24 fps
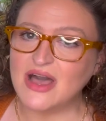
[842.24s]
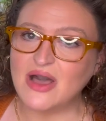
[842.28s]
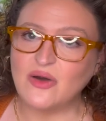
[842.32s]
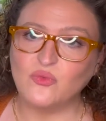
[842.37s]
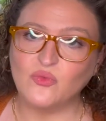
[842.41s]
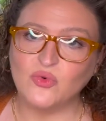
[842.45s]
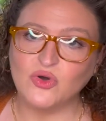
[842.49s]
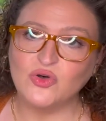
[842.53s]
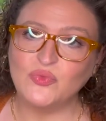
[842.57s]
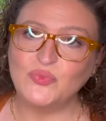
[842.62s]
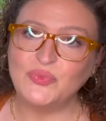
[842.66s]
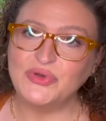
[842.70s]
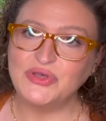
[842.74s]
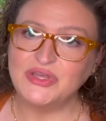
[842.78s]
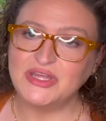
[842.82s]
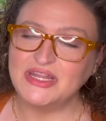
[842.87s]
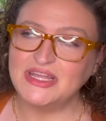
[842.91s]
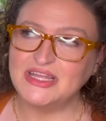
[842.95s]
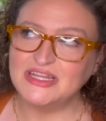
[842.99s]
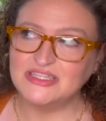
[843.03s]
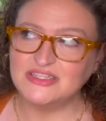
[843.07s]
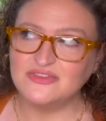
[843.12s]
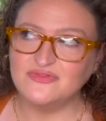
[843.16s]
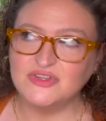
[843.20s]
I will put
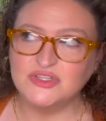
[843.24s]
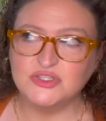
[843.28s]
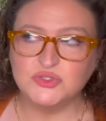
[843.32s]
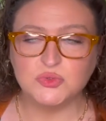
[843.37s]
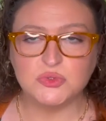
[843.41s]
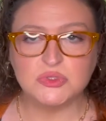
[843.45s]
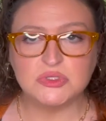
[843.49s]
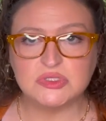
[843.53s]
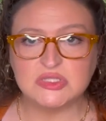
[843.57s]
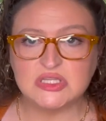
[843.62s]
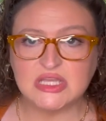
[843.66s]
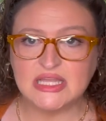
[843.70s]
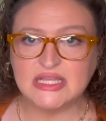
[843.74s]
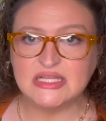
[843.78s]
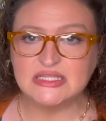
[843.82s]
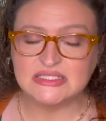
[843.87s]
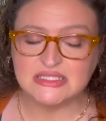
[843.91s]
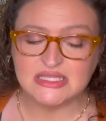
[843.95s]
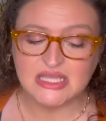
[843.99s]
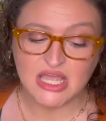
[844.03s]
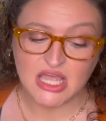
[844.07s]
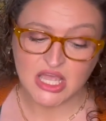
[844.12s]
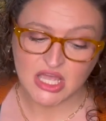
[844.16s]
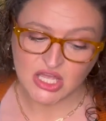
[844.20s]
individual links
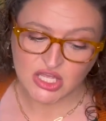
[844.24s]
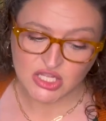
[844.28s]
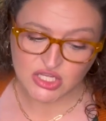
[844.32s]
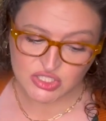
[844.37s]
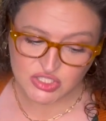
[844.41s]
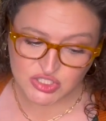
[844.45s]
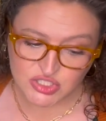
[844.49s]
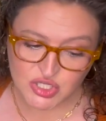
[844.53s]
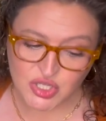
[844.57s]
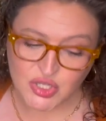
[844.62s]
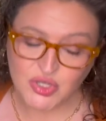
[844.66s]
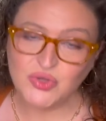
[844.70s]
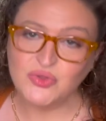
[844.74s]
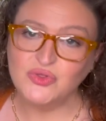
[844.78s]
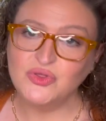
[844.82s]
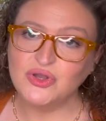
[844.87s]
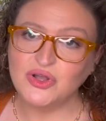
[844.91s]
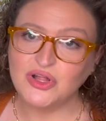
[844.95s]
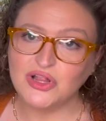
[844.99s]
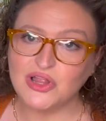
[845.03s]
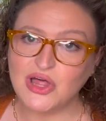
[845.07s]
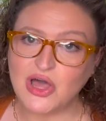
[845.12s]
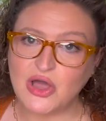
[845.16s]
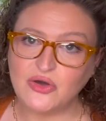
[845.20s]
to the
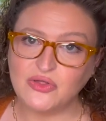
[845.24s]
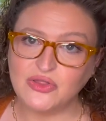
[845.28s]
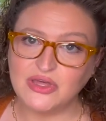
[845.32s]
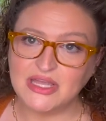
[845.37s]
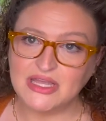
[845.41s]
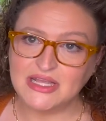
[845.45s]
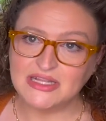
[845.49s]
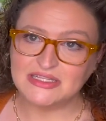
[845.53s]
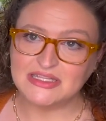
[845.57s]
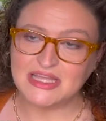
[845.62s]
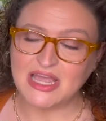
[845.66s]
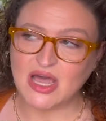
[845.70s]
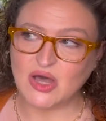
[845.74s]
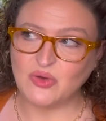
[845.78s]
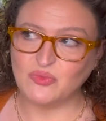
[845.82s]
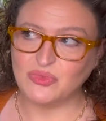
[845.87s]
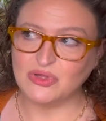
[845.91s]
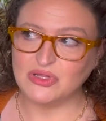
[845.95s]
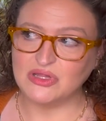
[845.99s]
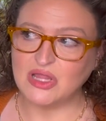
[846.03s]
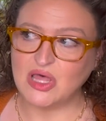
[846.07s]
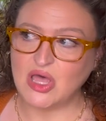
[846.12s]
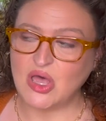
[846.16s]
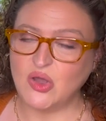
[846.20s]
clothing down
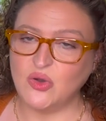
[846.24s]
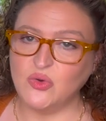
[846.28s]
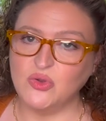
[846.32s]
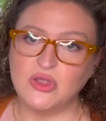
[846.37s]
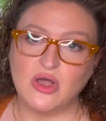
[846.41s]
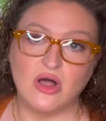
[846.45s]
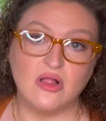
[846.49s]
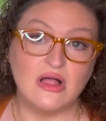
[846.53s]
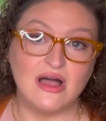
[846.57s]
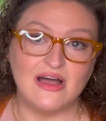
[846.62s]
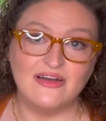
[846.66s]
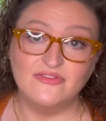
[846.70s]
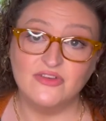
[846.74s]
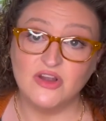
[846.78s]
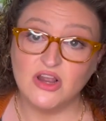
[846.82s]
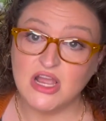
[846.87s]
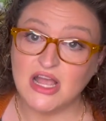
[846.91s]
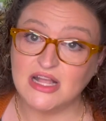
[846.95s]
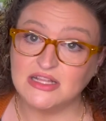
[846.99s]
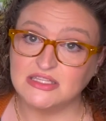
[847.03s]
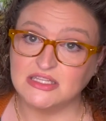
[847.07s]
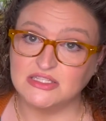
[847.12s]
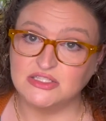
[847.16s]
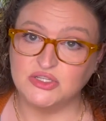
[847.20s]
below. Y'all, I
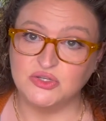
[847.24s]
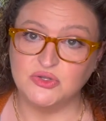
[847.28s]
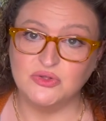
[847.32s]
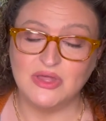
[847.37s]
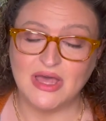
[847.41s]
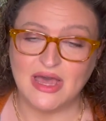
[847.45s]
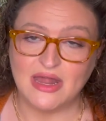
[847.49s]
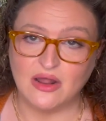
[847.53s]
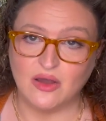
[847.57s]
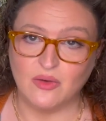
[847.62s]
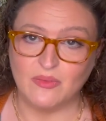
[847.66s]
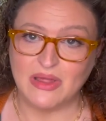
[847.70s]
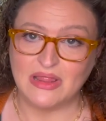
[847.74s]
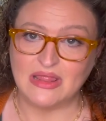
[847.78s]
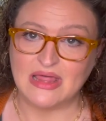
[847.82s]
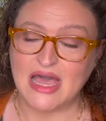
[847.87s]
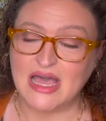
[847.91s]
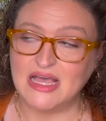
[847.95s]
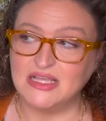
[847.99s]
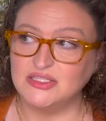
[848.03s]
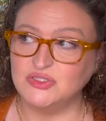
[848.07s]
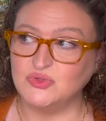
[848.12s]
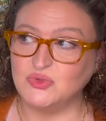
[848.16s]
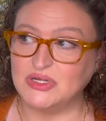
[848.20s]
forgot to do that on my
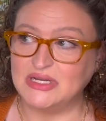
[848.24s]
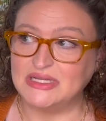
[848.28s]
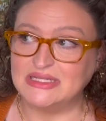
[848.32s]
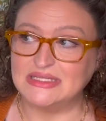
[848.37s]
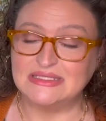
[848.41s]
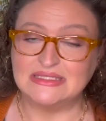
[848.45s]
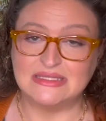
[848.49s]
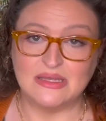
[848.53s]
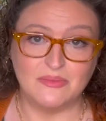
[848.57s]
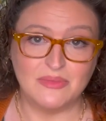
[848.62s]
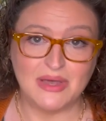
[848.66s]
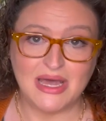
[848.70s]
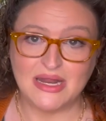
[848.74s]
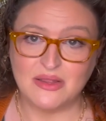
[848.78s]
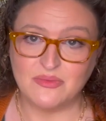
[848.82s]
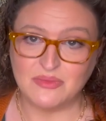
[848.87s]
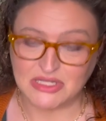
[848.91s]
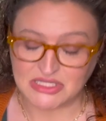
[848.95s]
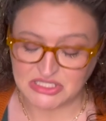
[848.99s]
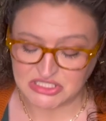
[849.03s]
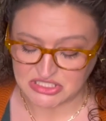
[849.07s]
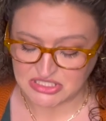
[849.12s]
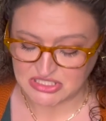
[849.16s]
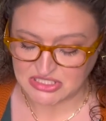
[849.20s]
last one and somebody
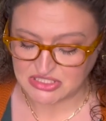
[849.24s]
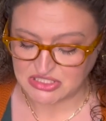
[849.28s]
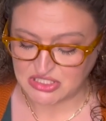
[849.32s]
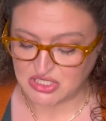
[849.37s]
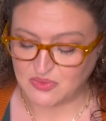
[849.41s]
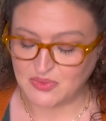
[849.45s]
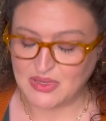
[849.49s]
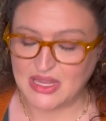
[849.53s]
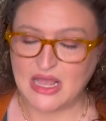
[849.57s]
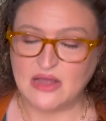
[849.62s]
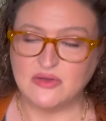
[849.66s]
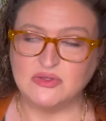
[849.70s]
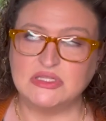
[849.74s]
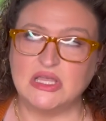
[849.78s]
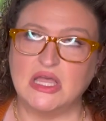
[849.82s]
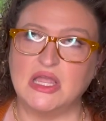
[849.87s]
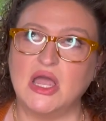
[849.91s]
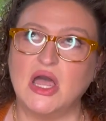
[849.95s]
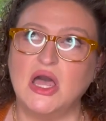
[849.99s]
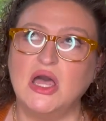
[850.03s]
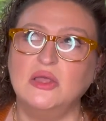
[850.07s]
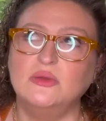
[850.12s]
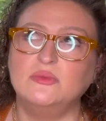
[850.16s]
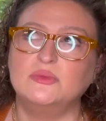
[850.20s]
mentioned it to me. I was like,
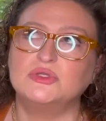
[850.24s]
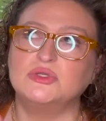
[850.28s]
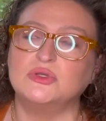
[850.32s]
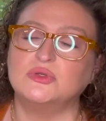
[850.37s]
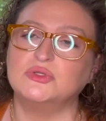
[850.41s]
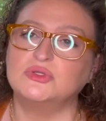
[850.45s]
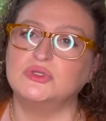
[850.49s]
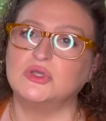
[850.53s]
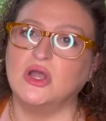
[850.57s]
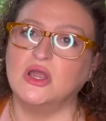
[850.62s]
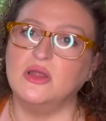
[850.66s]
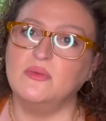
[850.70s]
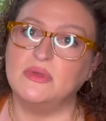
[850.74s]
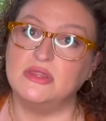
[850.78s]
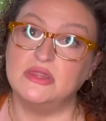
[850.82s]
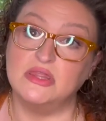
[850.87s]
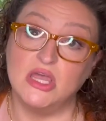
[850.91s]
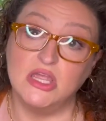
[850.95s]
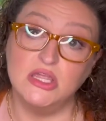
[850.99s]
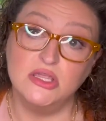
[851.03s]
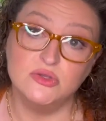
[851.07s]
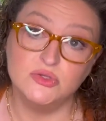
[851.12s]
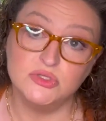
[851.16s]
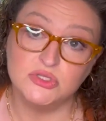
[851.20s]
I'm so sorry, but
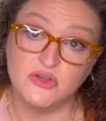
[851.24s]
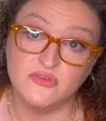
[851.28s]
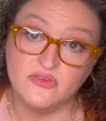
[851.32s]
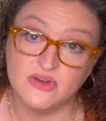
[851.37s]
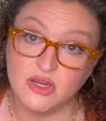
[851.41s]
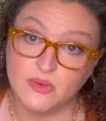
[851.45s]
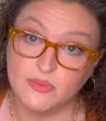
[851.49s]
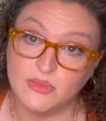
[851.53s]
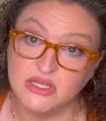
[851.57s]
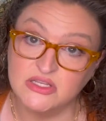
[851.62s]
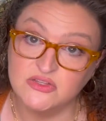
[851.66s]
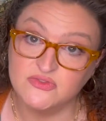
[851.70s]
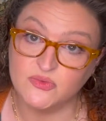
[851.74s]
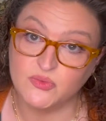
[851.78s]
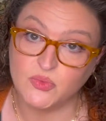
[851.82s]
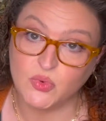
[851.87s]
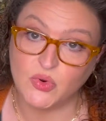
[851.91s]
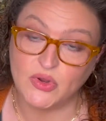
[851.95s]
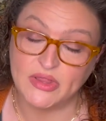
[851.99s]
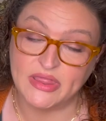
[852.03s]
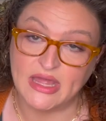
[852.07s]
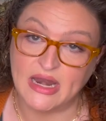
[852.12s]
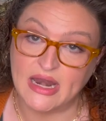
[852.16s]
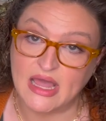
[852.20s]
thank you so very much for
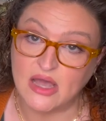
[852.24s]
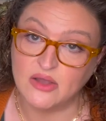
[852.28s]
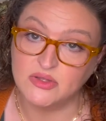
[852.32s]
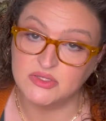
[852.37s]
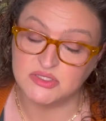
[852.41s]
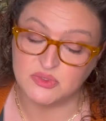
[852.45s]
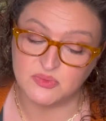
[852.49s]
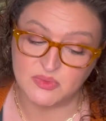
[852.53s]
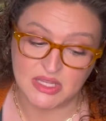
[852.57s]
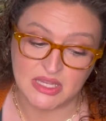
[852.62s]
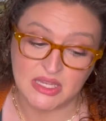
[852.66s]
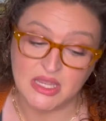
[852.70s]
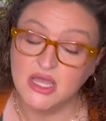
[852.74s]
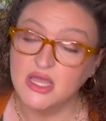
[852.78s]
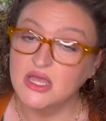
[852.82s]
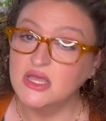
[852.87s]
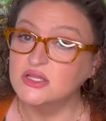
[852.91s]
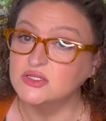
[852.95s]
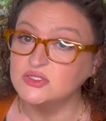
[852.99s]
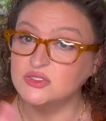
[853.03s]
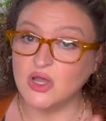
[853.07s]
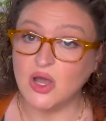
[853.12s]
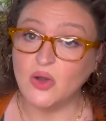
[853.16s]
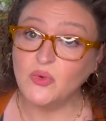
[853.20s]
pointing that out to me.
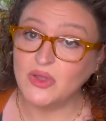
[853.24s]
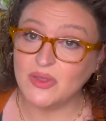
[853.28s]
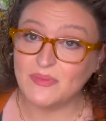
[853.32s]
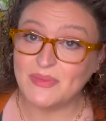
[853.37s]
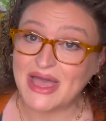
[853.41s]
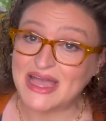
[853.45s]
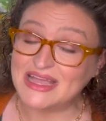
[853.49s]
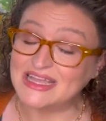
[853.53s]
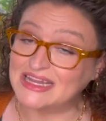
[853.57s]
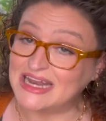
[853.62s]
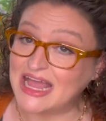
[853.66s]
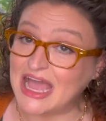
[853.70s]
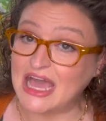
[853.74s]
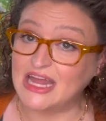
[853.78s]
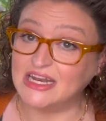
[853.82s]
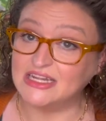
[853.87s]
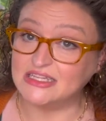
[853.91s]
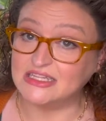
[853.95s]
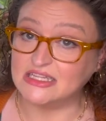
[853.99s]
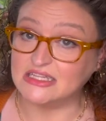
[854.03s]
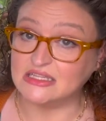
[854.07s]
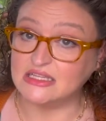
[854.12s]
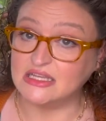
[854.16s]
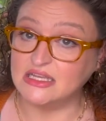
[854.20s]
So I went back and
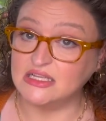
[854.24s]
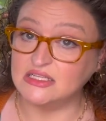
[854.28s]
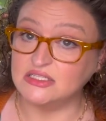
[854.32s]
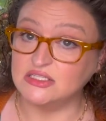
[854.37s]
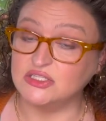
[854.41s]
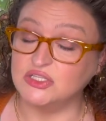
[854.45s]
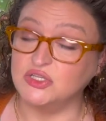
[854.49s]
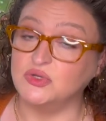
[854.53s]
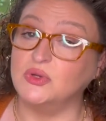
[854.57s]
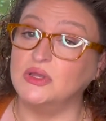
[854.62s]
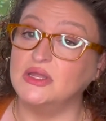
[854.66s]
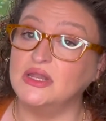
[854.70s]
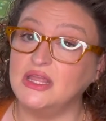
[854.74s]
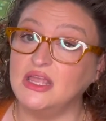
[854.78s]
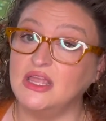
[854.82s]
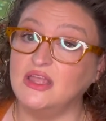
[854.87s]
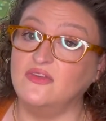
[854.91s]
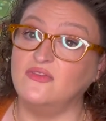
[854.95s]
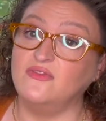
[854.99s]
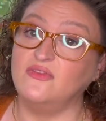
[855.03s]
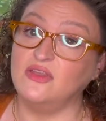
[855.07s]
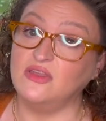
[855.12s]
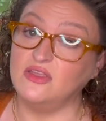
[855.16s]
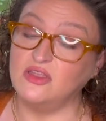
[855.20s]
added the links to it.
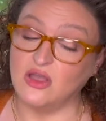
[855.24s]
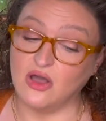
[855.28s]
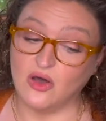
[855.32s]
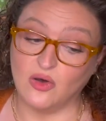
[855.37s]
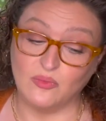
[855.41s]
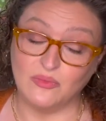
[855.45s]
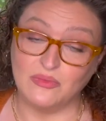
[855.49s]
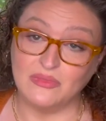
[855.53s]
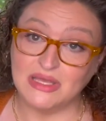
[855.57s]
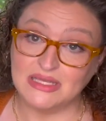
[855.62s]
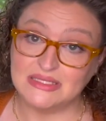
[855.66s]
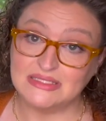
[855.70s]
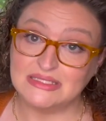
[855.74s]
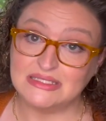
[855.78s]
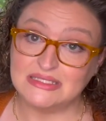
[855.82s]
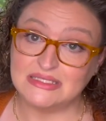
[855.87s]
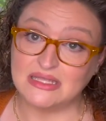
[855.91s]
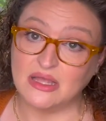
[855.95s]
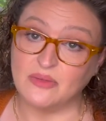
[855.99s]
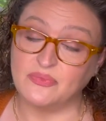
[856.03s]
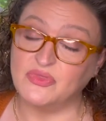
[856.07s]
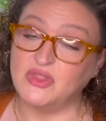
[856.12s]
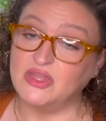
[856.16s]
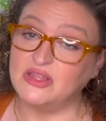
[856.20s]
If y'all missed
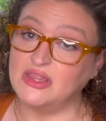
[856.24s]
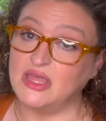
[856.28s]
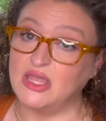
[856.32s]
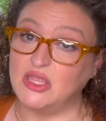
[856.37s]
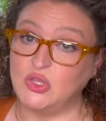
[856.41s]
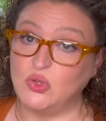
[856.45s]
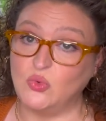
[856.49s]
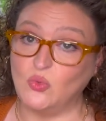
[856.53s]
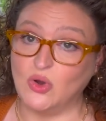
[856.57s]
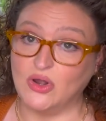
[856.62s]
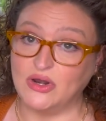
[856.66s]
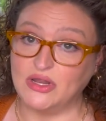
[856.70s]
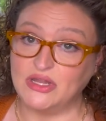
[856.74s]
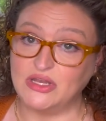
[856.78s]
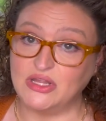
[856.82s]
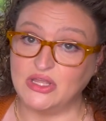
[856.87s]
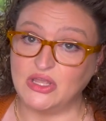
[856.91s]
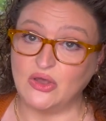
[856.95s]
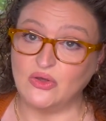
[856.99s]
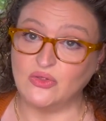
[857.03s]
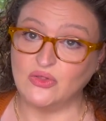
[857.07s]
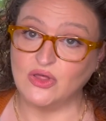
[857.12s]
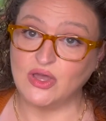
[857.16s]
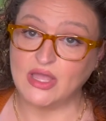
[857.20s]
something that you wanted to
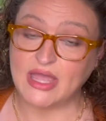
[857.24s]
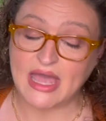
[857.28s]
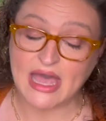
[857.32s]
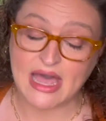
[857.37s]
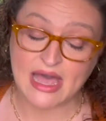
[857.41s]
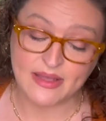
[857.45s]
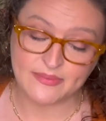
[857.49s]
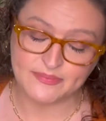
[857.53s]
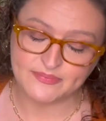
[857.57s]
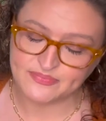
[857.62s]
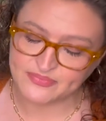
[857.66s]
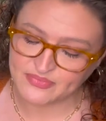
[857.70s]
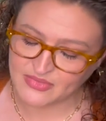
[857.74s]
go look at,